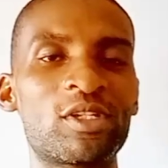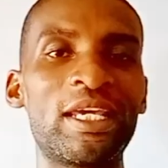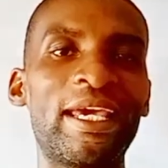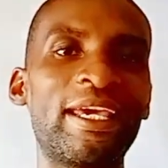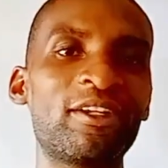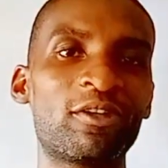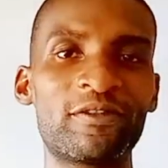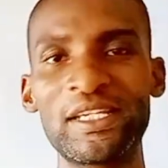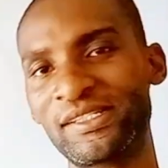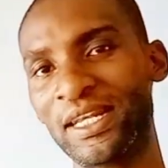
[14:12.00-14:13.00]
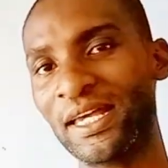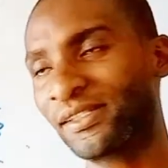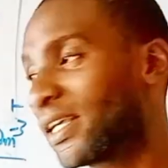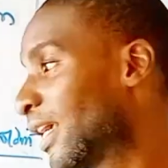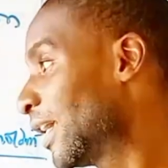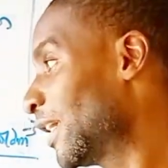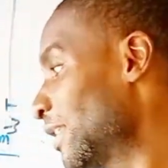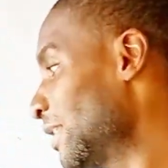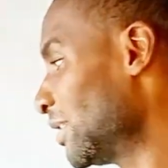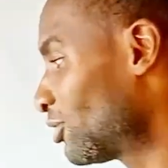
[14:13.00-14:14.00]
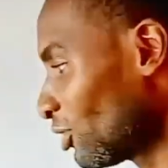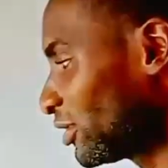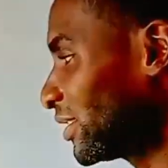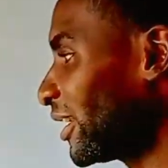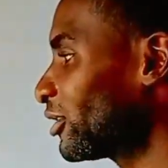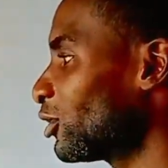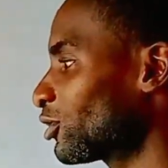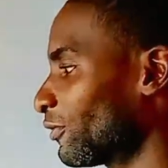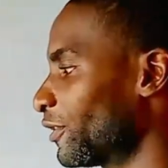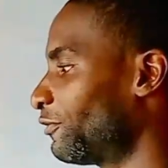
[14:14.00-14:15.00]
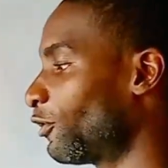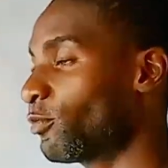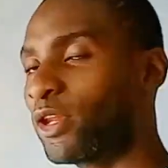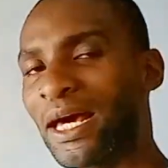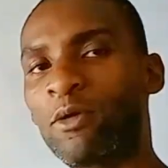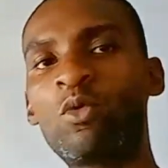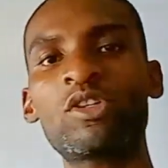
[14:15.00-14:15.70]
the end of this class. Just take note of the formula.